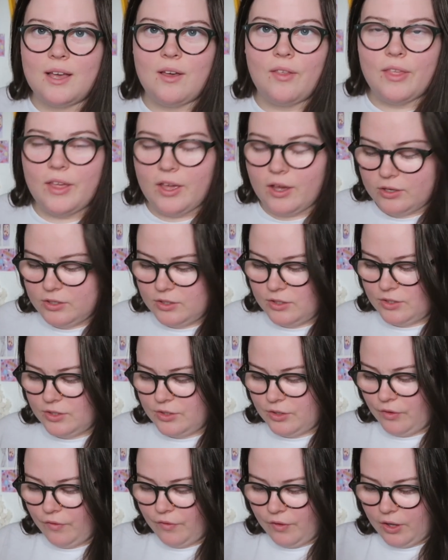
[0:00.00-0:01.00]
out, they are under the
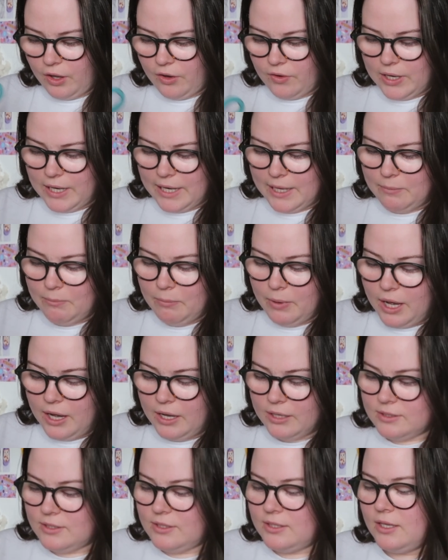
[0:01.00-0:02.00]
sofa currently,
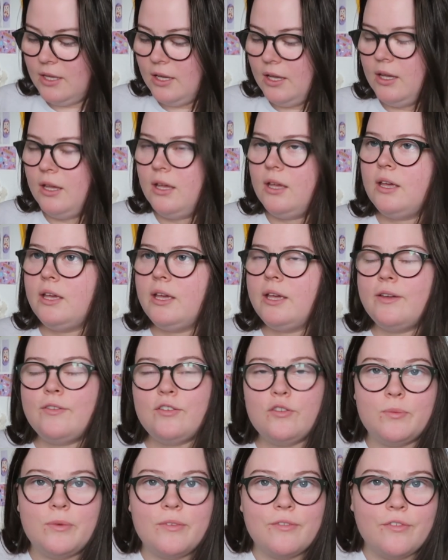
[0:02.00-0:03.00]
but
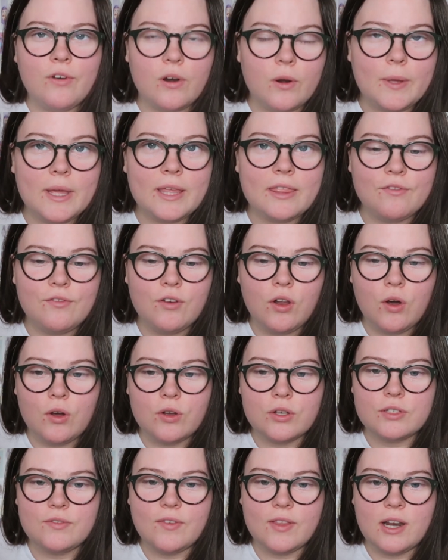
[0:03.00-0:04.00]
if you've been following the
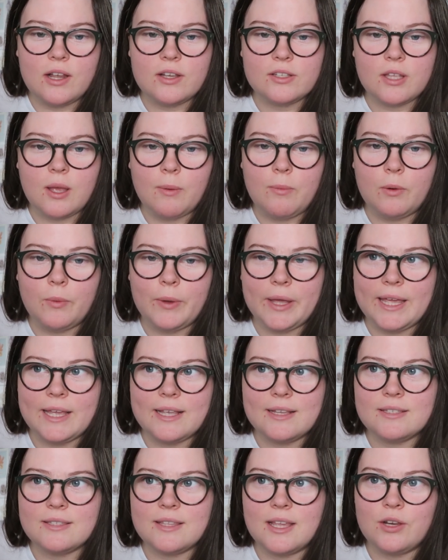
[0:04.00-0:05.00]
vlogs for the last couple of
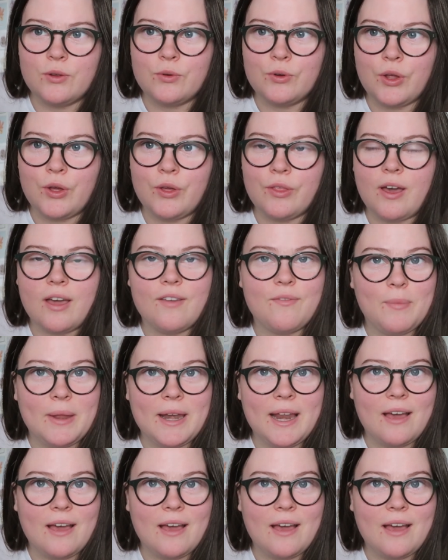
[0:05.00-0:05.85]
weeks, then you'll know that I've been